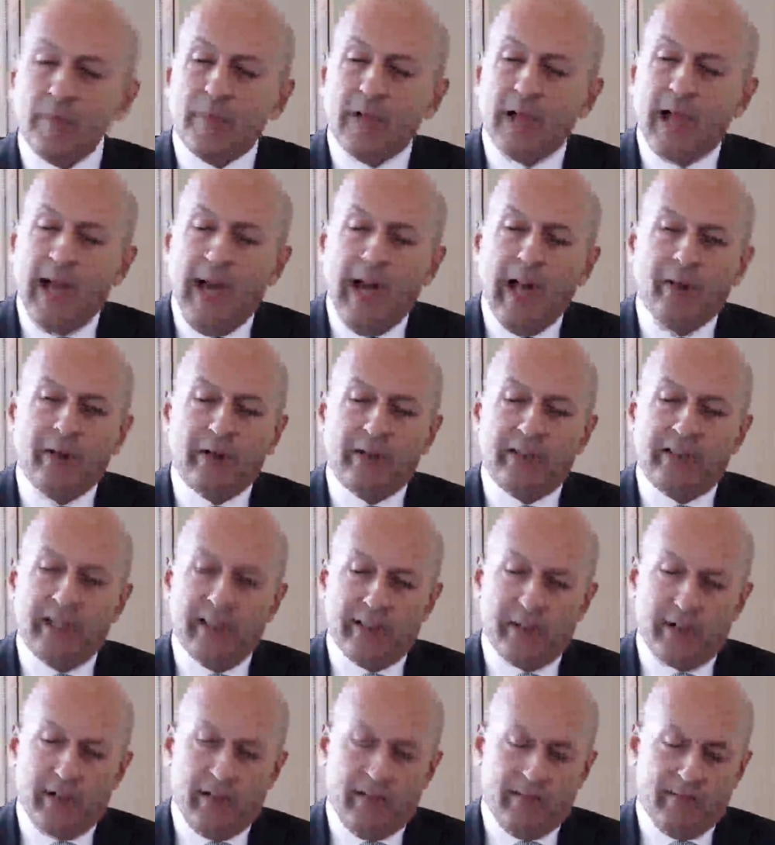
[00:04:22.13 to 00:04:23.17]
How is
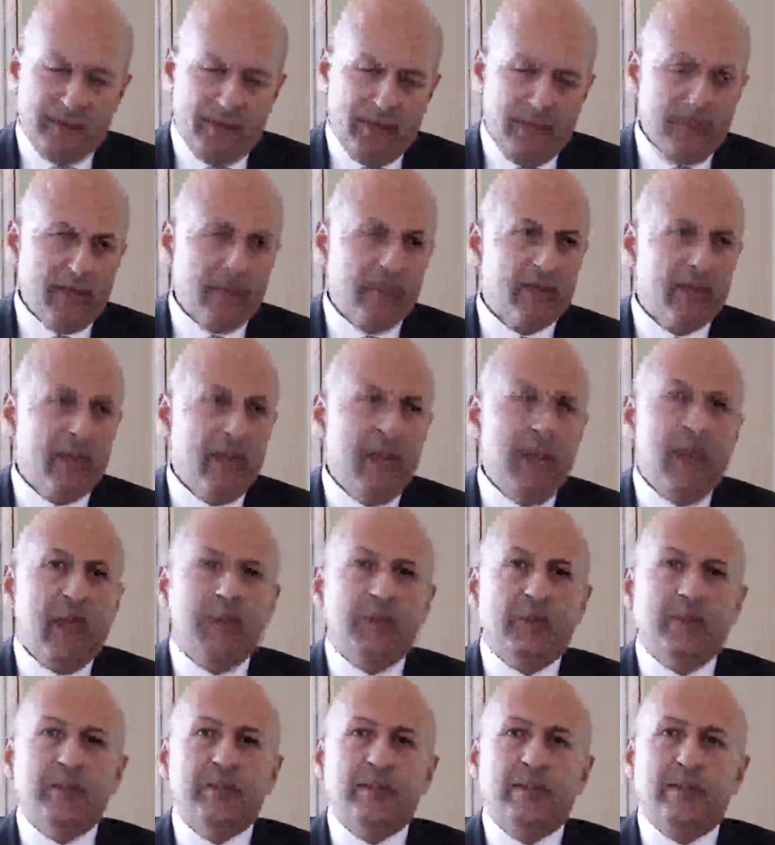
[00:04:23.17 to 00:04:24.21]
that so?
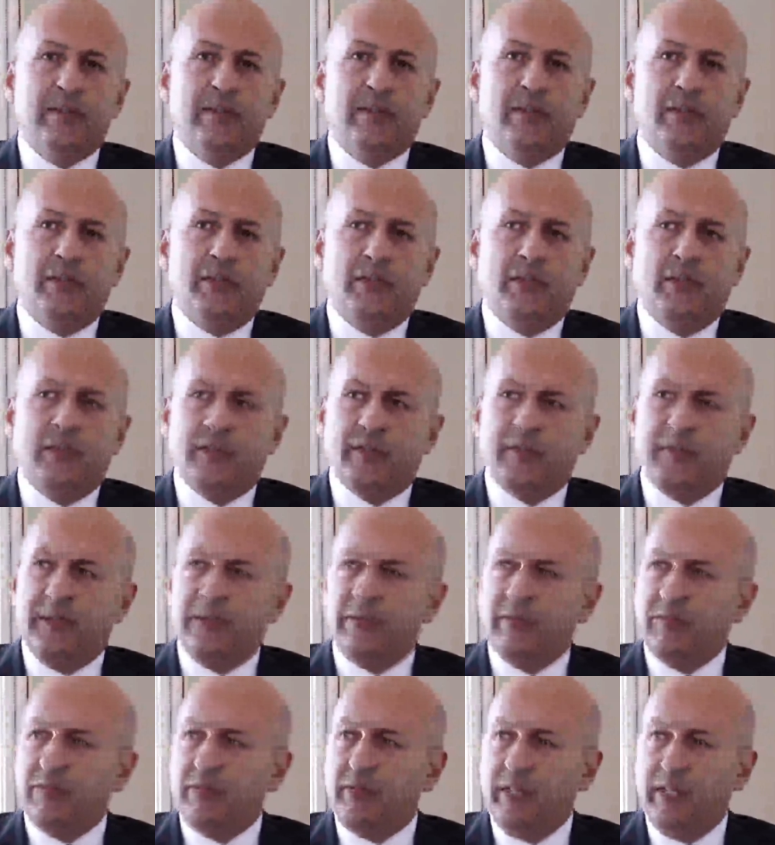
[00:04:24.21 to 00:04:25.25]
This issue has
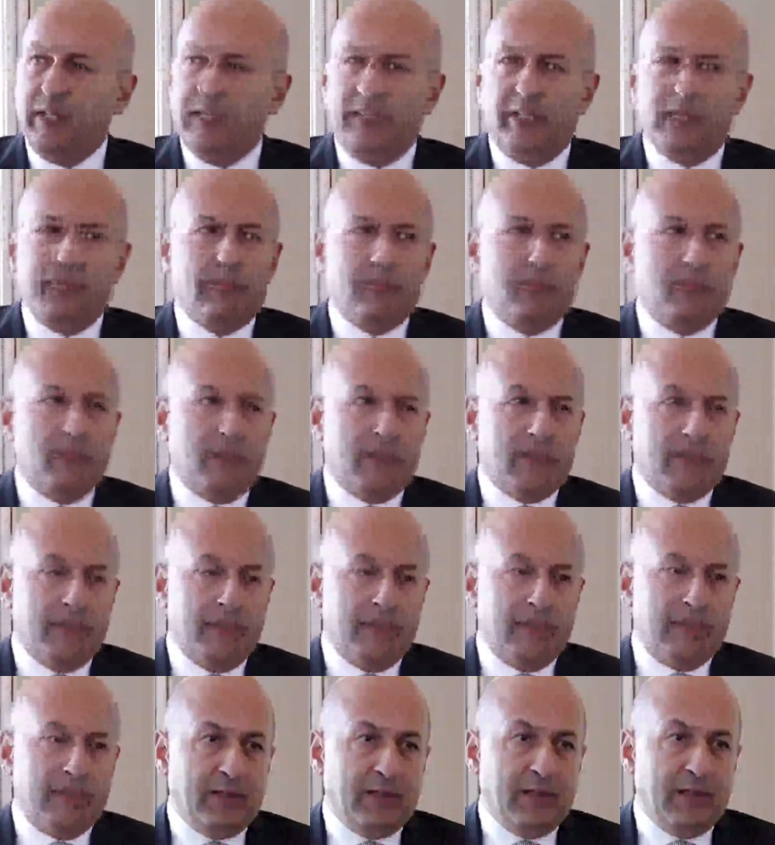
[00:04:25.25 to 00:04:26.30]
been really talked
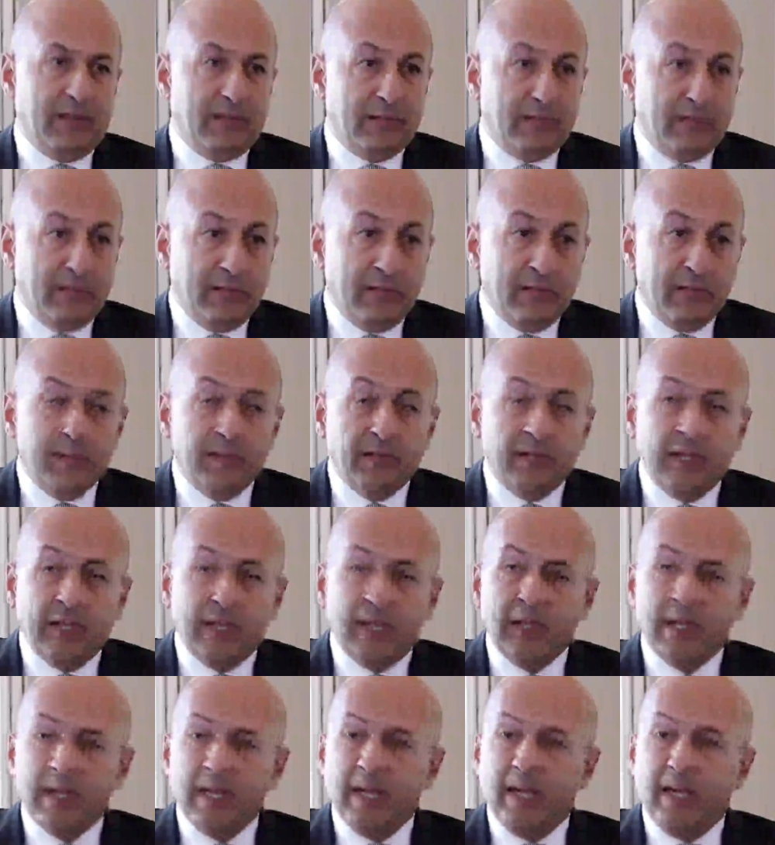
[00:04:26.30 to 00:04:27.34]
about a lot in
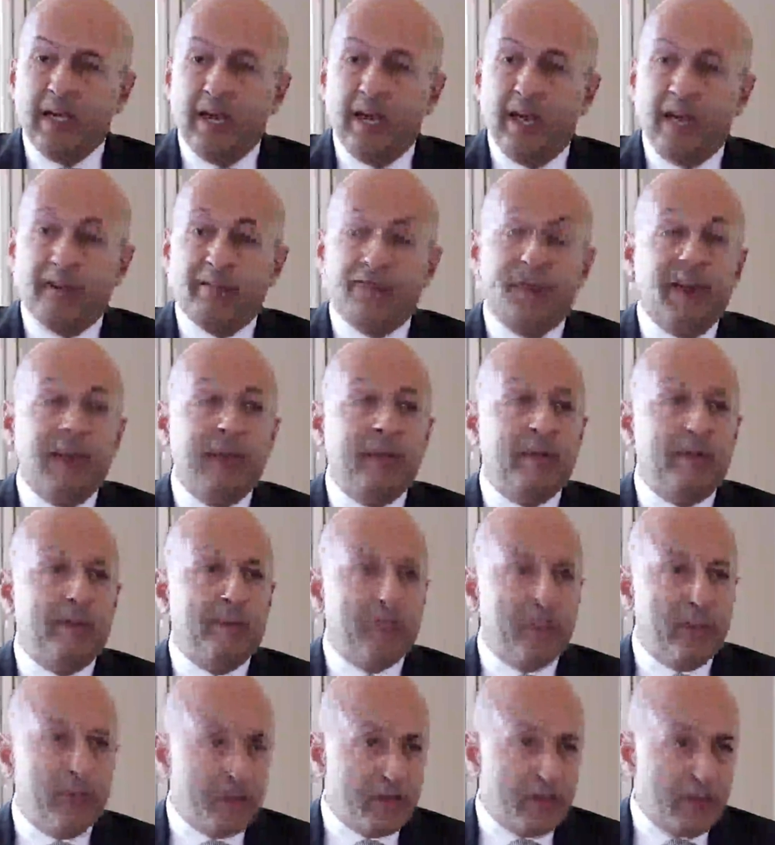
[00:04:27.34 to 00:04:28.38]
the family
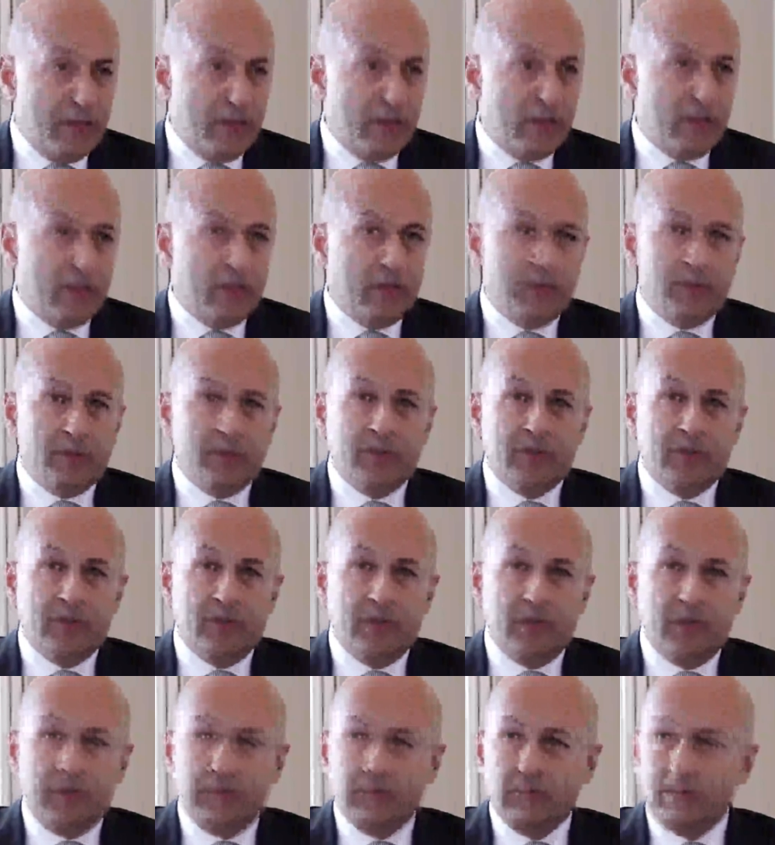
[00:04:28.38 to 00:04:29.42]
business forums,
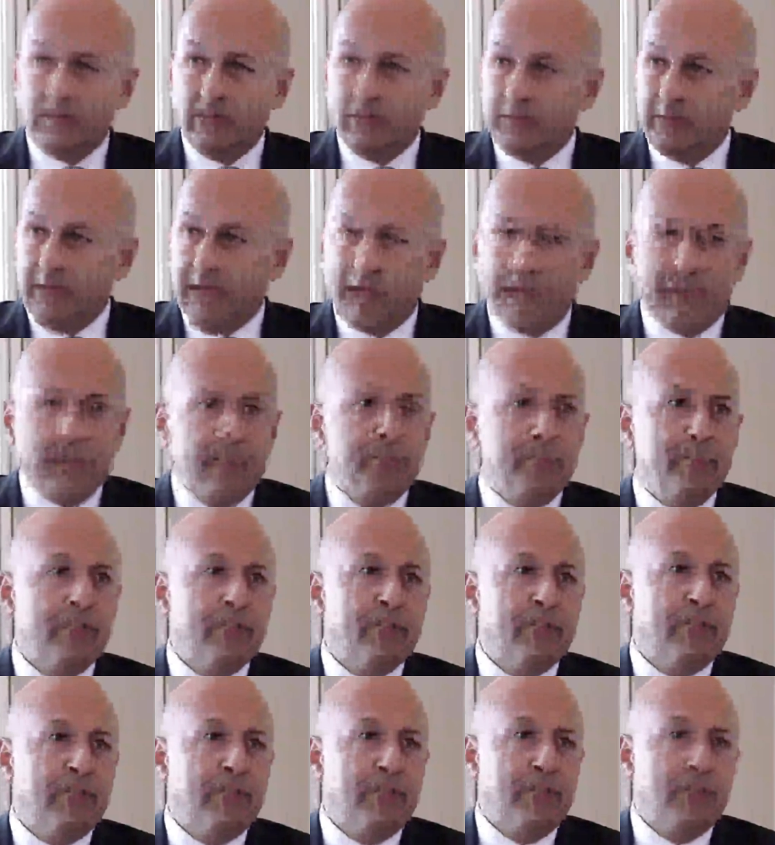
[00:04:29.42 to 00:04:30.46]
in Bahrain
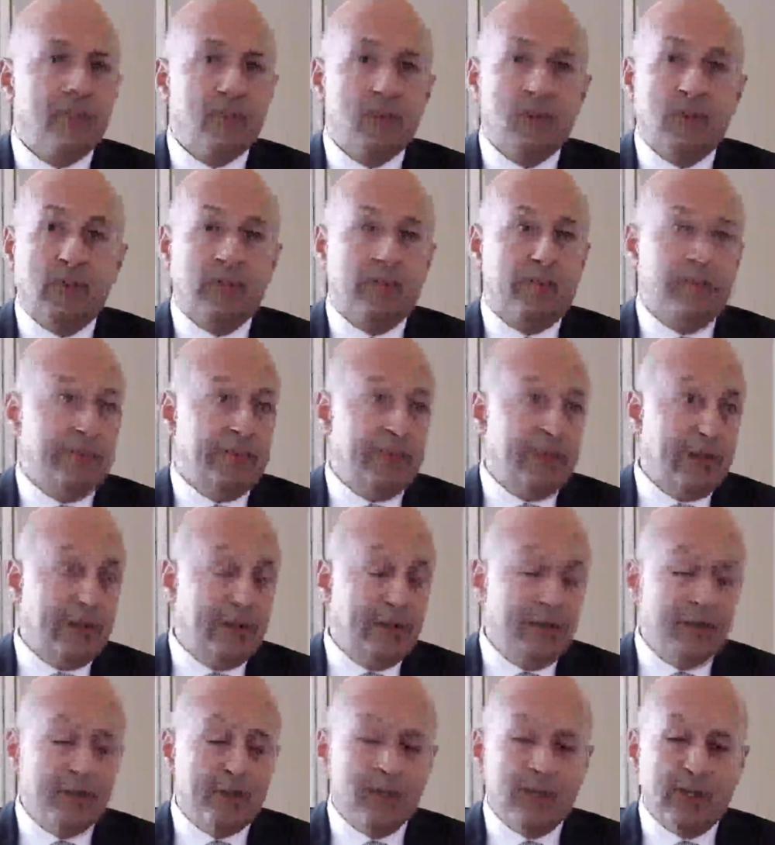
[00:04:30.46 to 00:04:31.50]
business, or in the
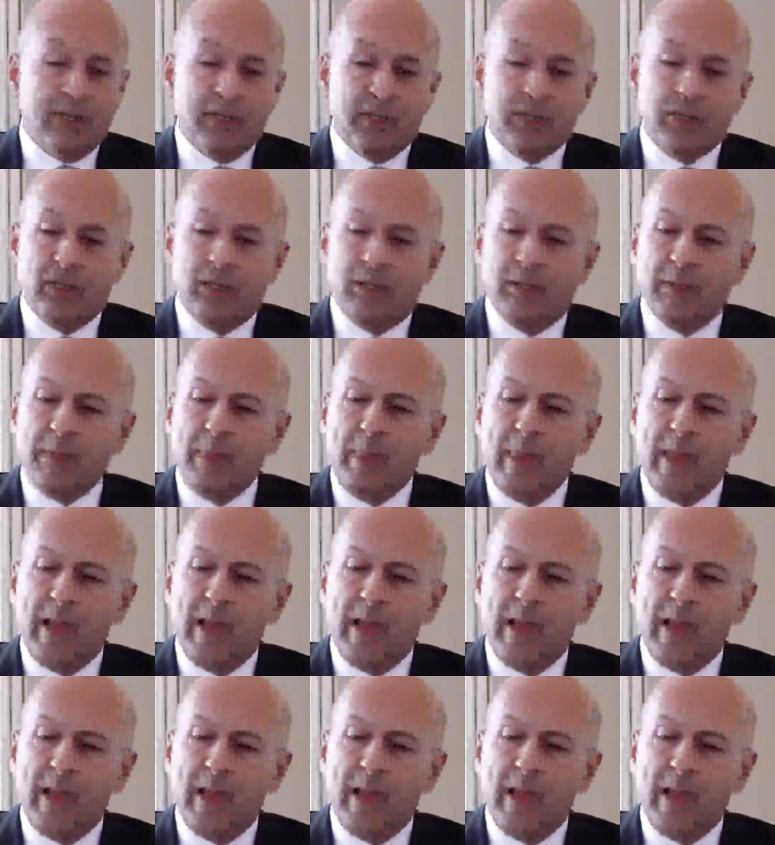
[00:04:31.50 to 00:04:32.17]
region actually.